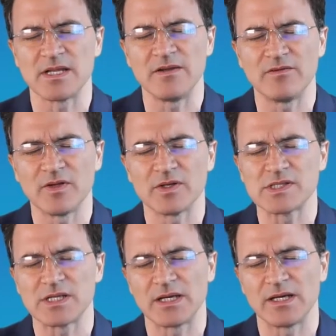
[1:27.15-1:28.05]
he
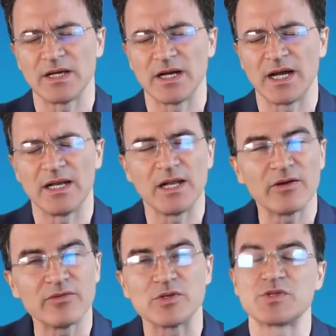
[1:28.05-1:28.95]
feels, I
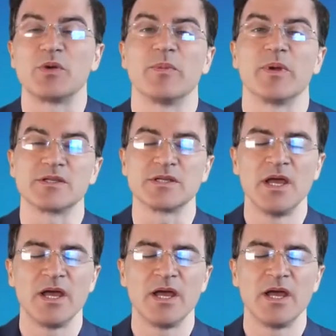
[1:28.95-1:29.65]
love you so much.